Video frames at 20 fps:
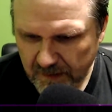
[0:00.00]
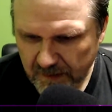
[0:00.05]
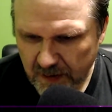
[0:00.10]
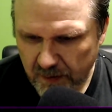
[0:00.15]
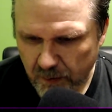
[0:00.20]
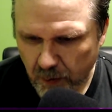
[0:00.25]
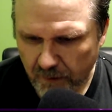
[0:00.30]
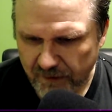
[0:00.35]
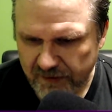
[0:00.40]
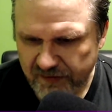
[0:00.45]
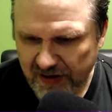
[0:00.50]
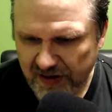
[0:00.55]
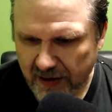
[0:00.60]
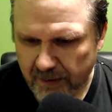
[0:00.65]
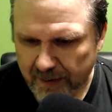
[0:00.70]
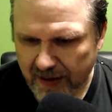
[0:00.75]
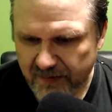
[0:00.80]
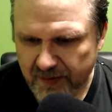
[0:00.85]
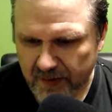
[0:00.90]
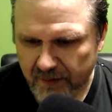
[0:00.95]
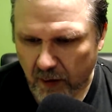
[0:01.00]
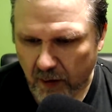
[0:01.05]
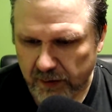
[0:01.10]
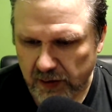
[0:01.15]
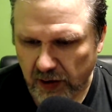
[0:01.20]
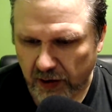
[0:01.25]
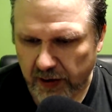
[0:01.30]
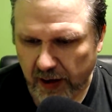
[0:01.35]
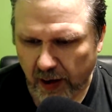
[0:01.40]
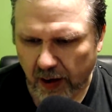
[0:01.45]
Wolfenstein reminds me of
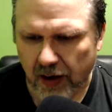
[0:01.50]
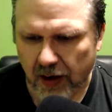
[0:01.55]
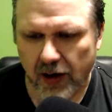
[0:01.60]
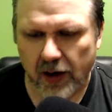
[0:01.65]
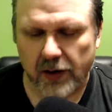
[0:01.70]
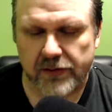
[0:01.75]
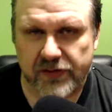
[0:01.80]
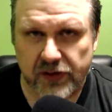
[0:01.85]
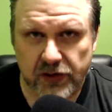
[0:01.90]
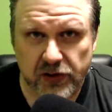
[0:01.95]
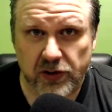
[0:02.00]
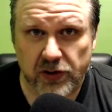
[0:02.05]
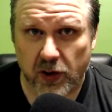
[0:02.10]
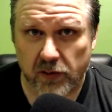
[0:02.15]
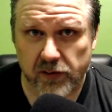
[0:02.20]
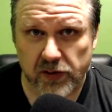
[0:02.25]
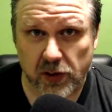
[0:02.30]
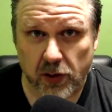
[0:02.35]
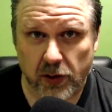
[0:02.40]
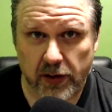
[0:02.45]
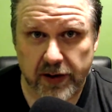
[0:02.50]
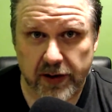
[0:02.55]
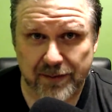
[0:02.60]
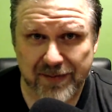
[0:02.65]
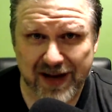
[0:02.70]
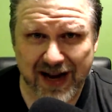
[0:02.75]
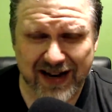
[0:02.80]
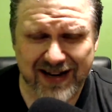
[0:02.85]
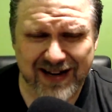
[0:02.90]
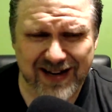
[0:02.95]
Overlord. Oh, dude, Overlord.
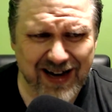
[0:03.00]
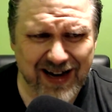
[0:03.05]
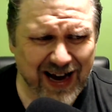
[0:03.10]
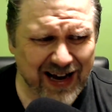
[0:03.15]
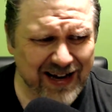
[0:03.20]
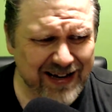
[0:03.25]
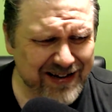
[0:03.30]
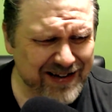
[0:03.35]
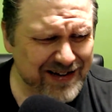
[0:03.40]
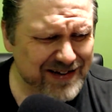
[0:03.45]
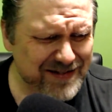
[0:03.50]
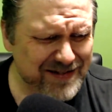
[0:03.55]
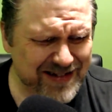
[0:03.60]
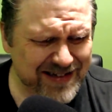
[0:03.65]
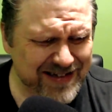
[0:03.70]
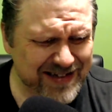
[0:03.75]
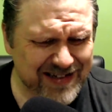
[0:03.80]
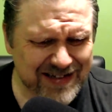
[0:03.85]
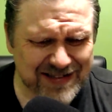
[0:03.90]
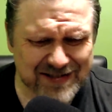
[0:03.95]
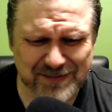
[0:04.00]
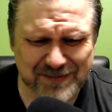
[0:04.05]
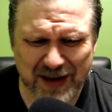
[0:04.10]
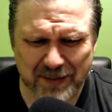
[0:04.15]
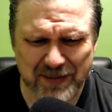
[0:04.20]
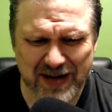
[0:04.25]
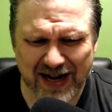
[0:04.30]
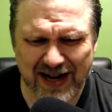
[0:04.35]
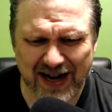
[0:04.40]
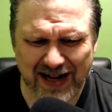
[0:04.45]
I mean,
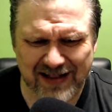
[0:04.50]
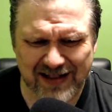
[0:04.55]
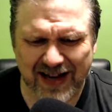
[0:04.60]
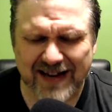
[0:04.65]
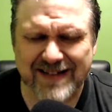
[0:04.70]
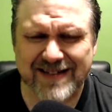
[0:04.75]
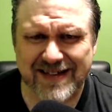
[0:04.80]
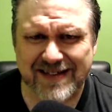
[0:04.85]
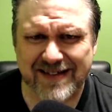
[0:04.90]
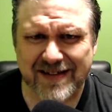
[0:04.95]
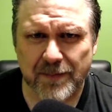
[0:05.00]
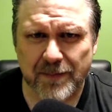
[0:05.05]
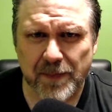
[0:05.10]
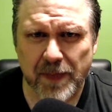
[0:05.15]
I liked it.